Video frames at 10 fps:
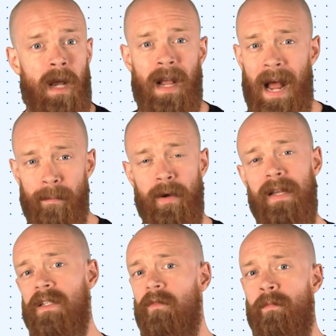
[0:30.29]
a
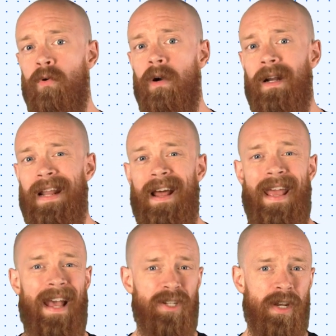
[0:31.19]
comprehensive report on how
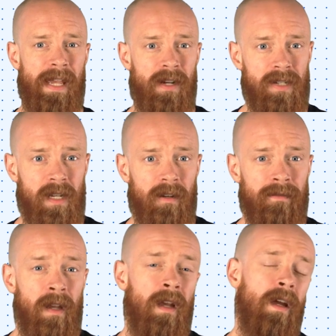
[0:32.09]
to educate yourself,